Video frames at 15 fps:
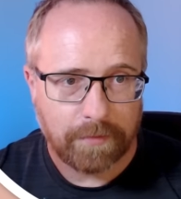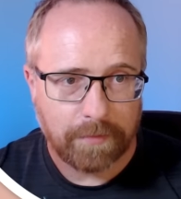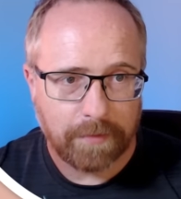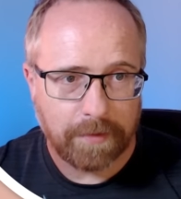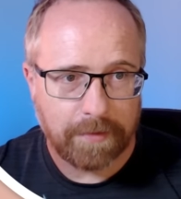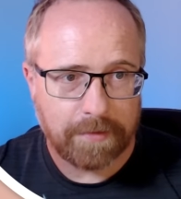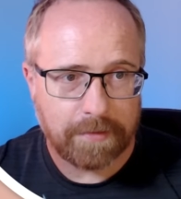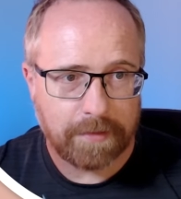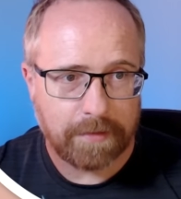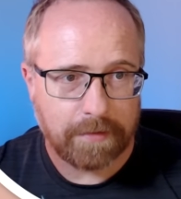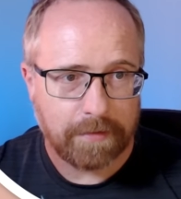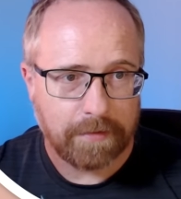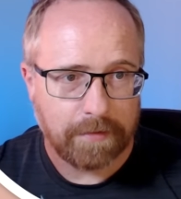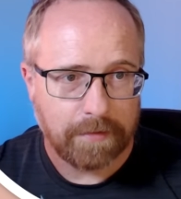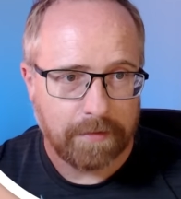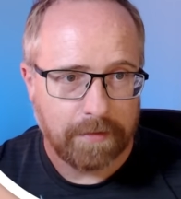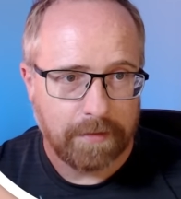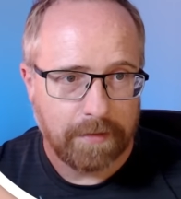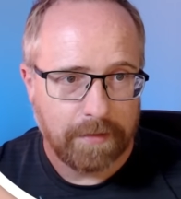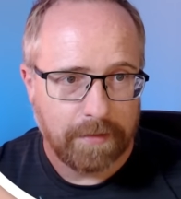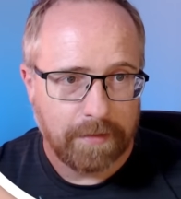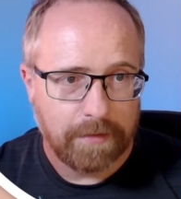Where is it?
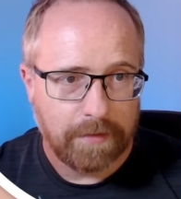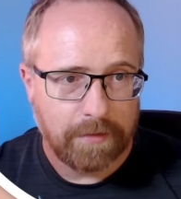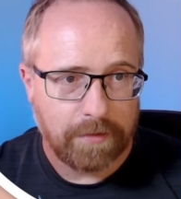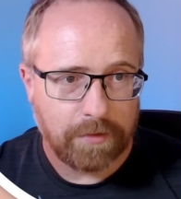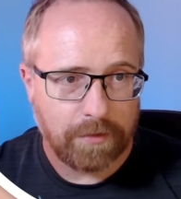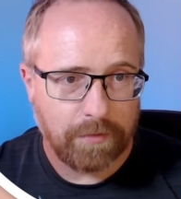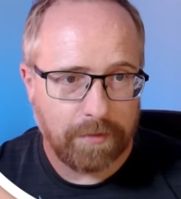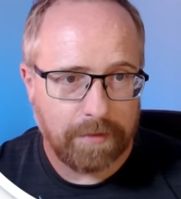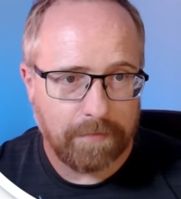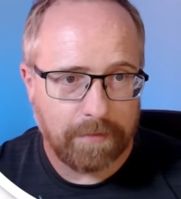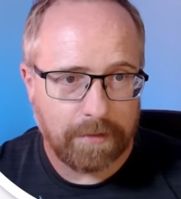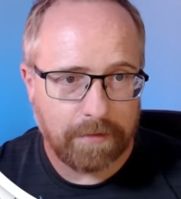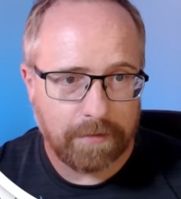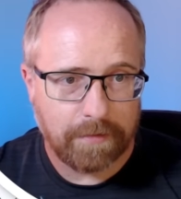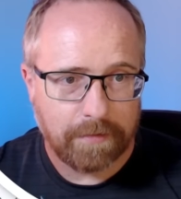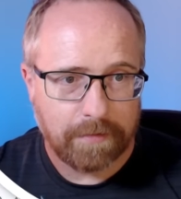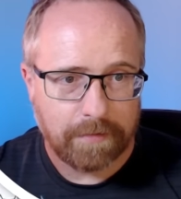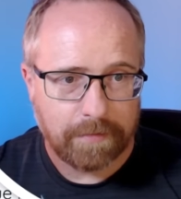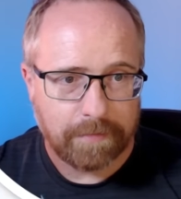Screen reader.